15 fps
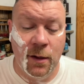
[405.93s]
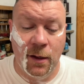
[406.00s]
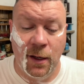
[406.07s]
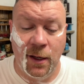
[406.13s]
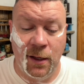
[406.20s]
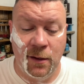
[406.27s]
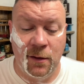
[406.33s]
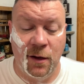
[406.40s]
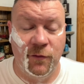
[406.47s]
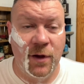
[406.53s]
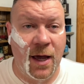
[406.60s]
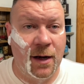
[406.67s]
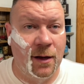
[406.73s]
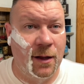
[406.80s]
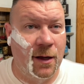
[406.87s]
And I've
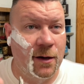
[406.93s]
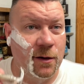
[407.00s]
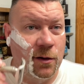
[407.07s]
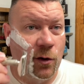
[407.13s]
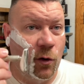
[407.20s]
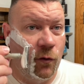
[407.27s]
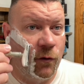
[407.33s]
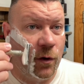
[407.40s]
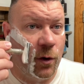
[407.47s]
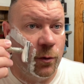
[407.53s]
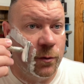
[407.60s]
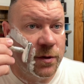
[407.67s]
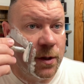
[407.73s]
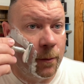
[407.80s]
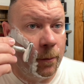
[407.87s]
got a lot of
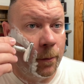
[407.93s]
Dovos,